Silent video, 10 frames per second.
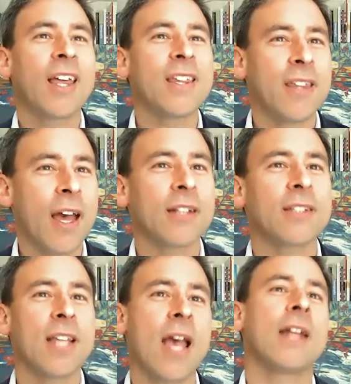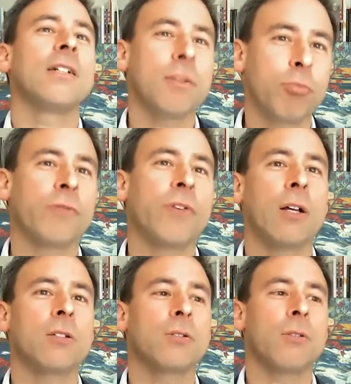that sanity
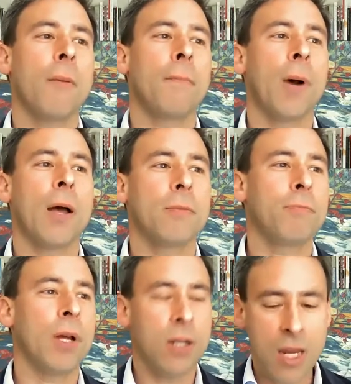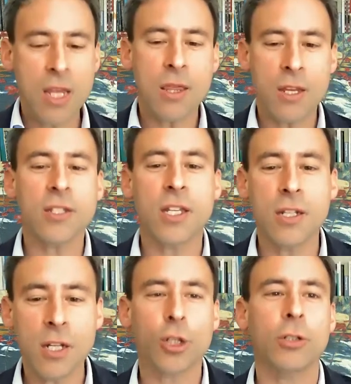prevails. But in these
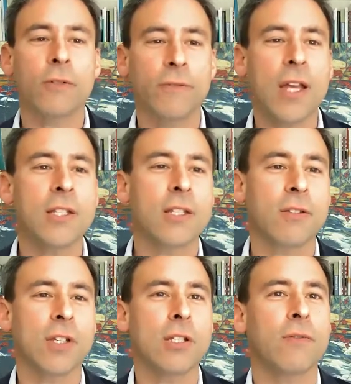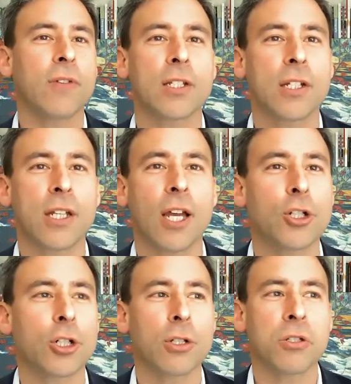initial phases of these
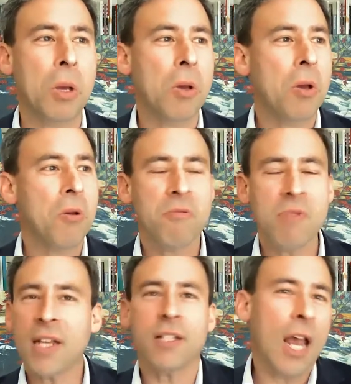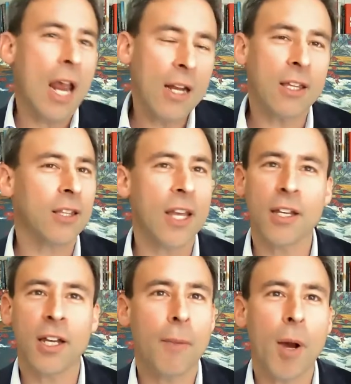investigations, they can say anything. They can
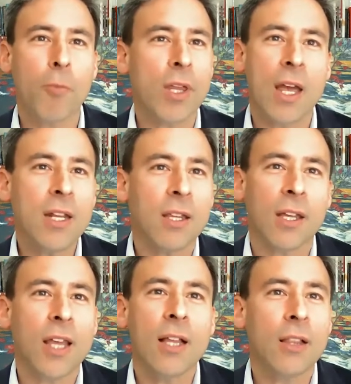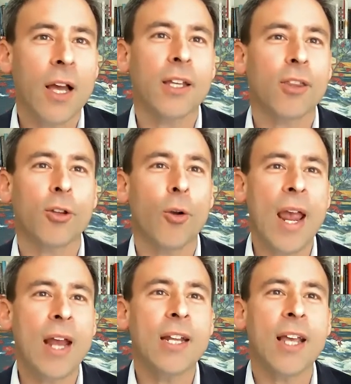come up with anything they like and throw
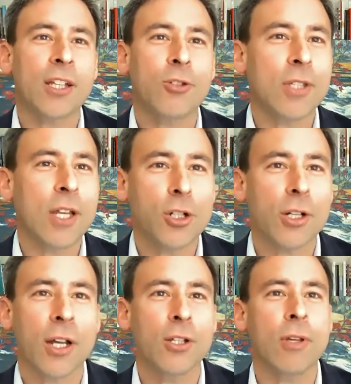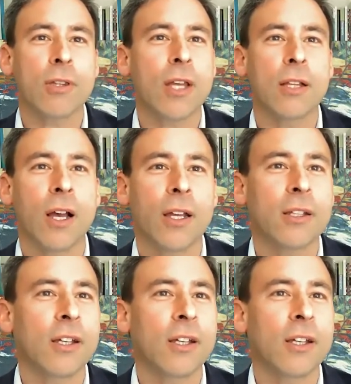any accusation at you that they like.